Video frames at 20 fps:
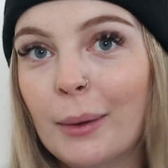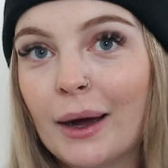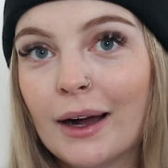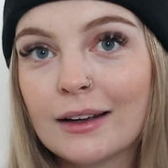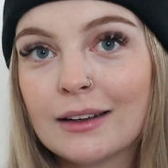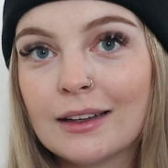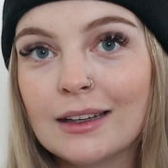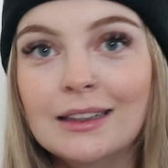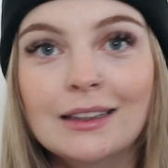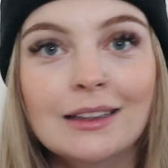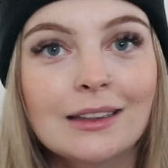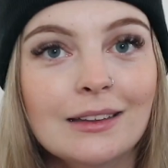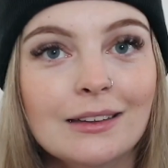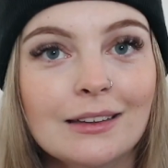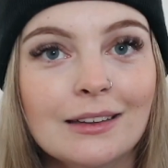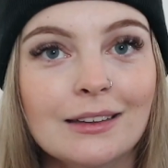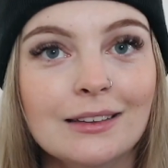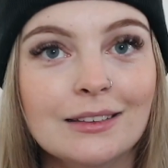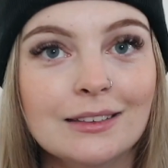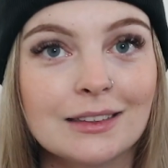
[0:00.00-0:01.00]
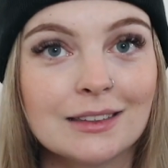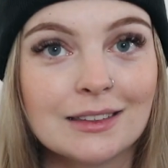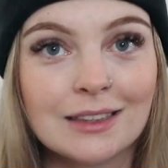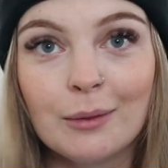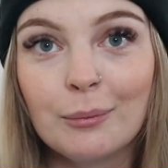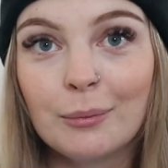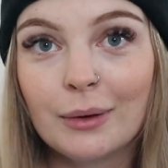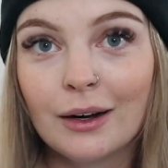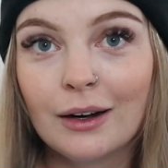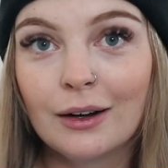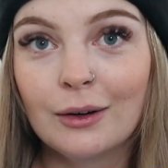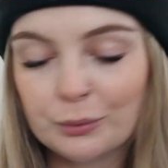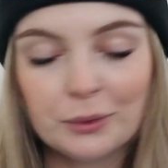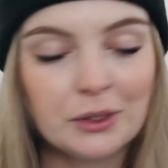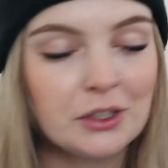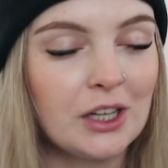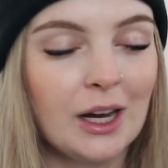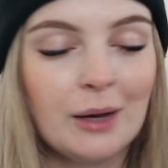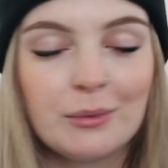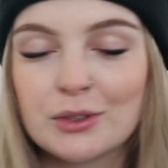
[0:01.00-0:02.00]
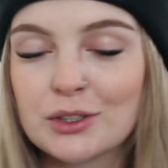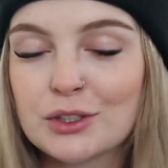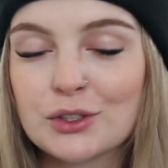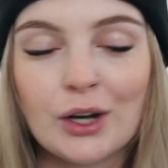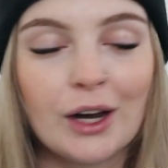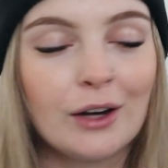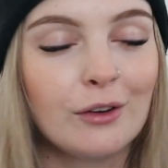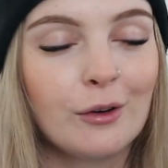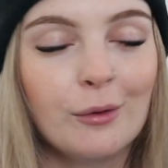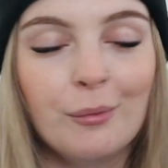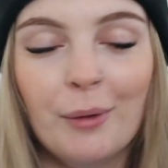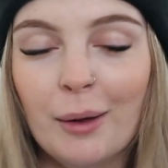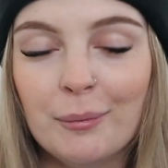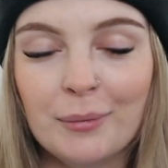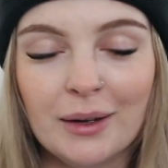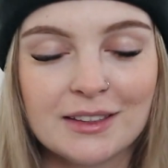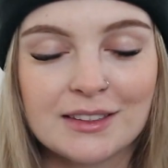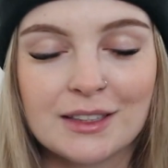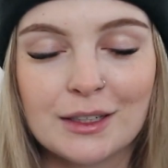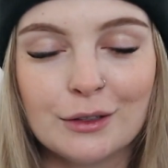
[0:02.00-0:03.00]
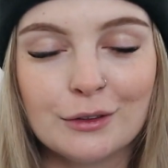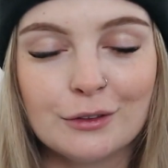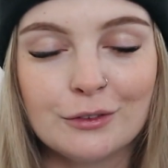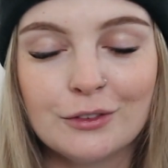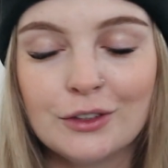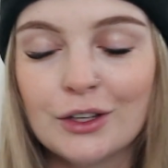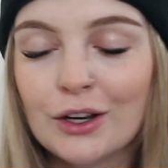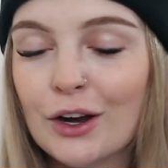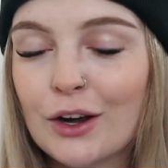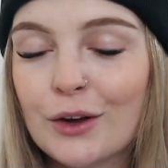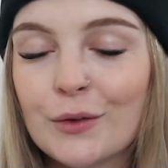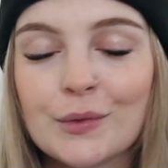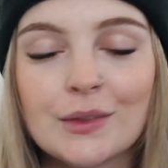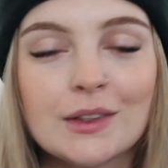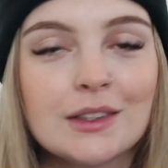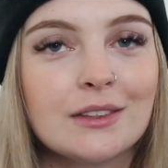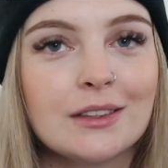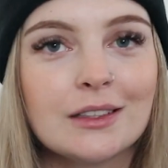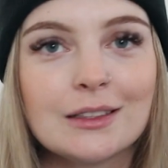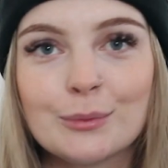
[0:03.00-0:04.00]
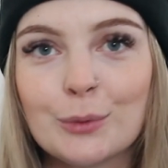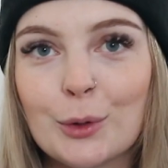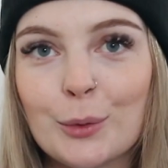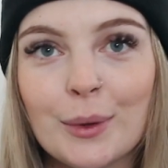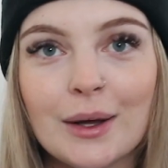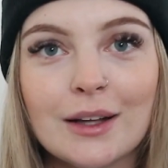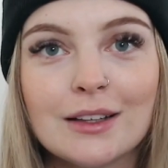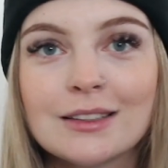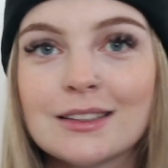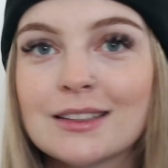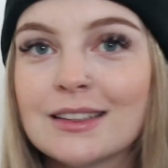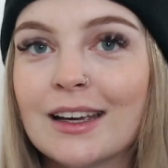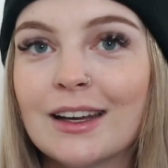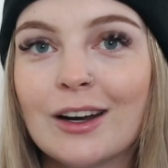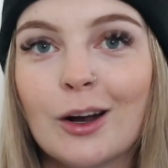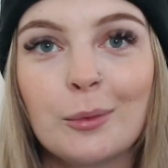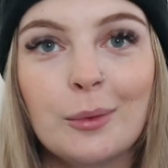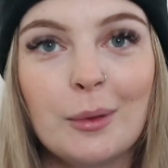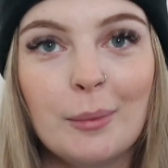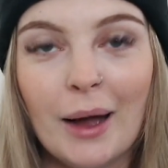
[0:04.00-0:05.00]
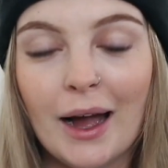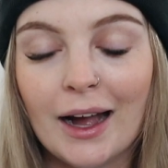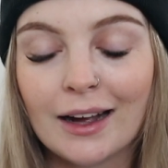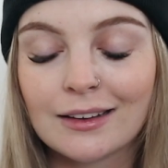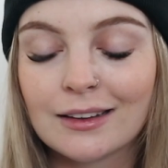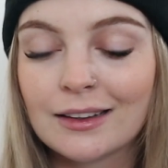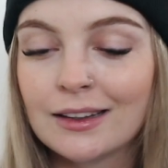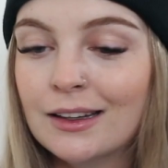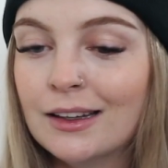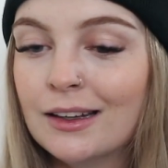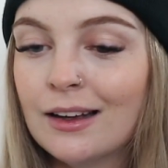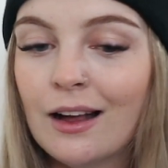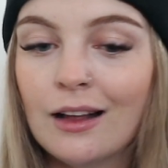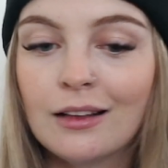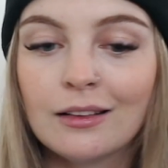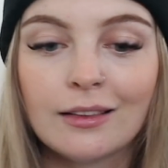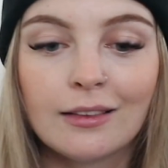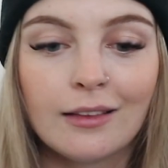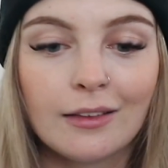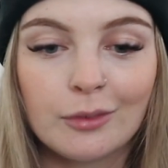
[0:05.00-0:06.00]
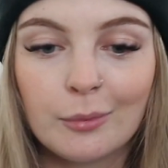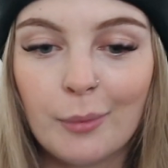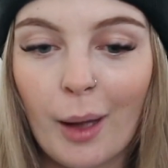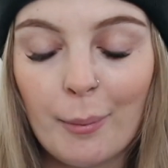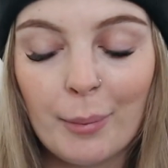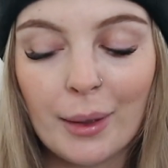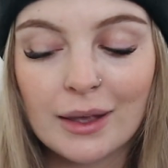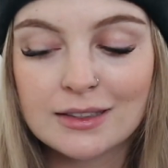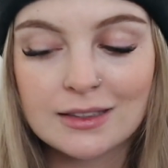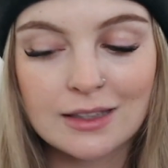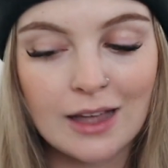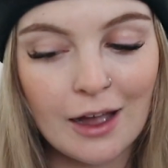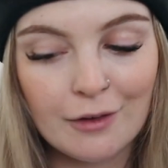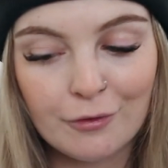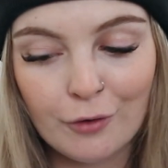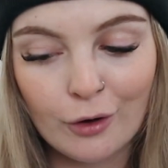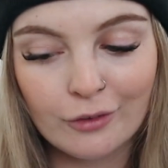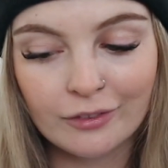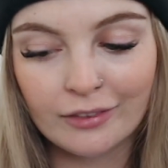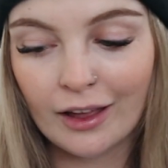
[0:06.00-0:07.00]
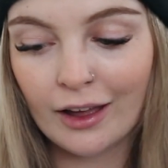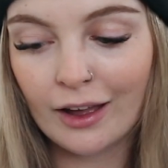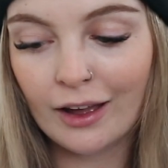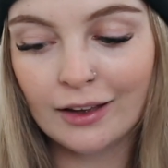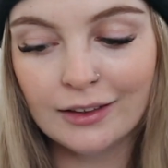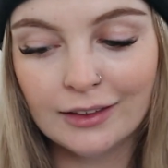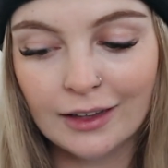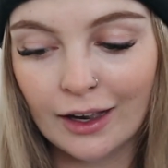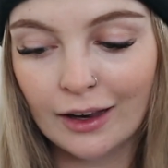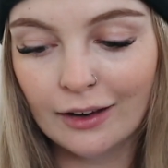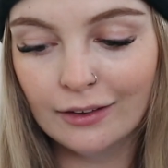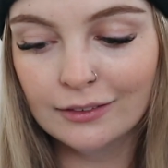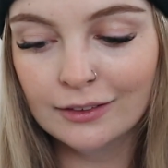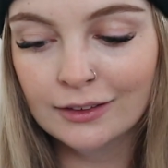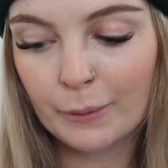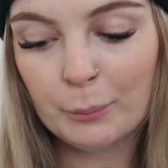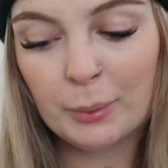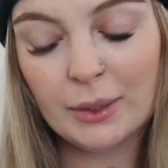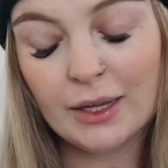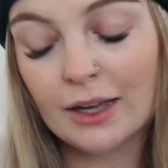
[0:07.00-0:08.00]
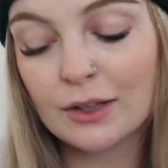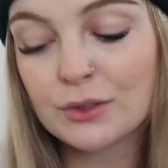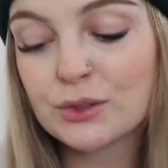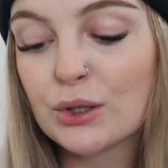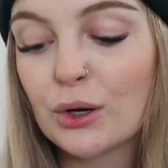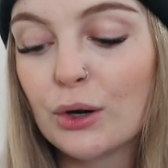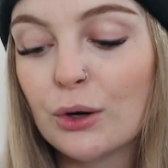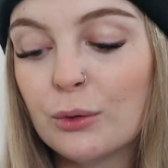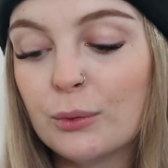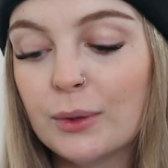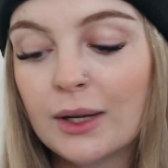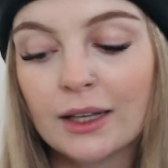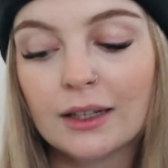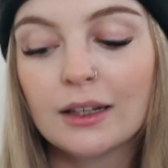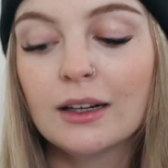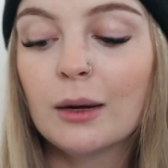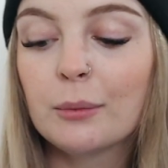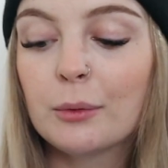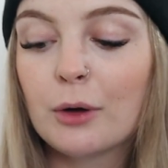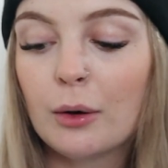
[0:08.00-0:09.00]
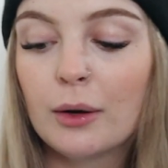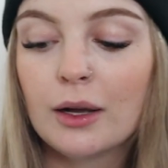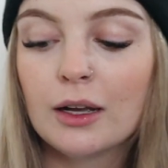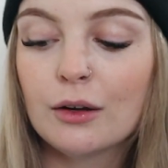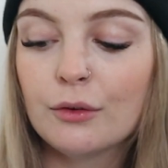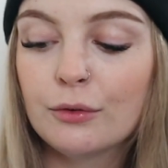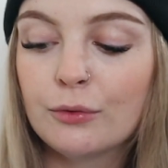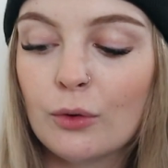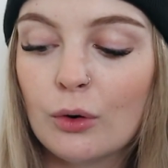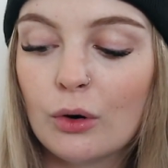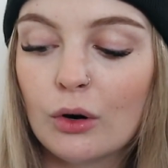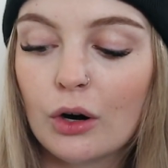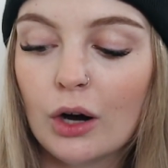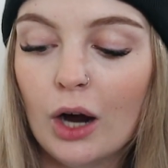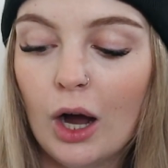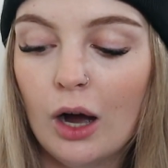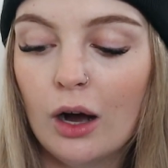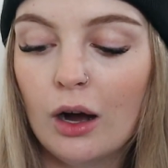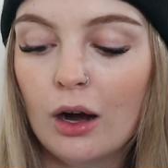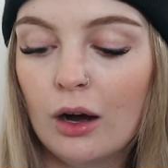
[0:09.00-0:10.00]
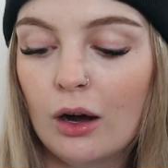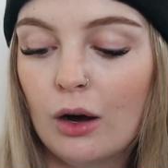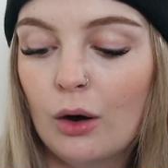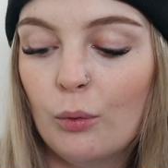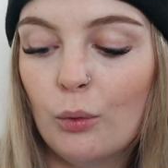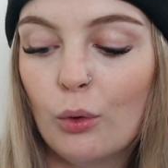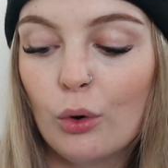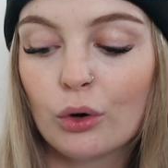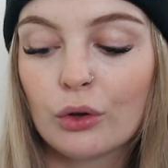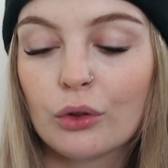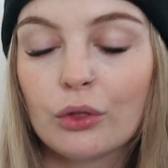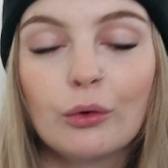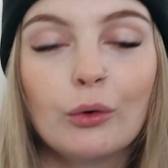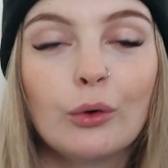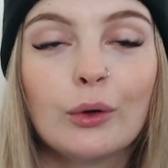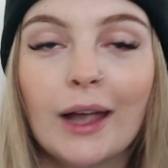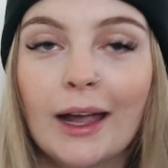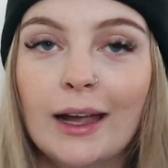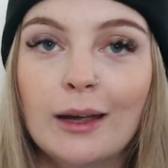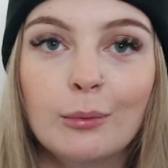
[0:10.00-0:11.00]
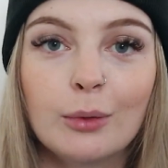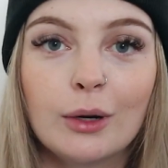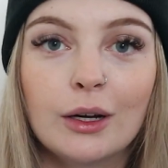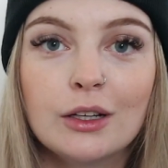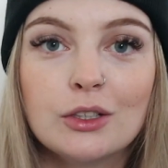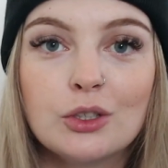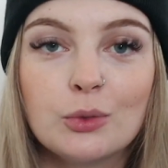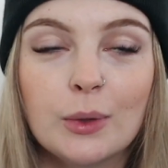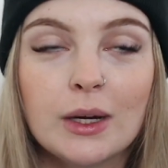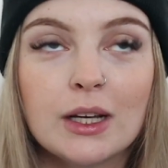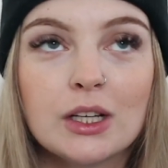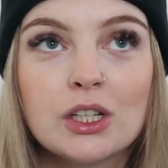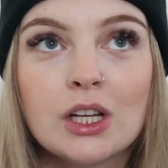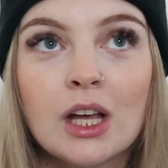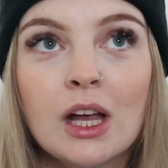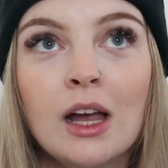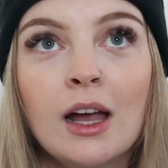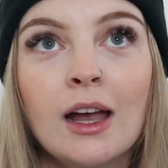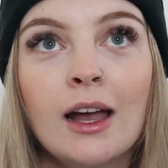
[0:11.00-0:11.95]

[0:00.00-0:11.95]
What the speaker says: back in December, which I'm just trying to remind myself, you know, 6 more months and I'll be back living my best life over there again. But yeah, so we ended up going for our walk through Cambridge, which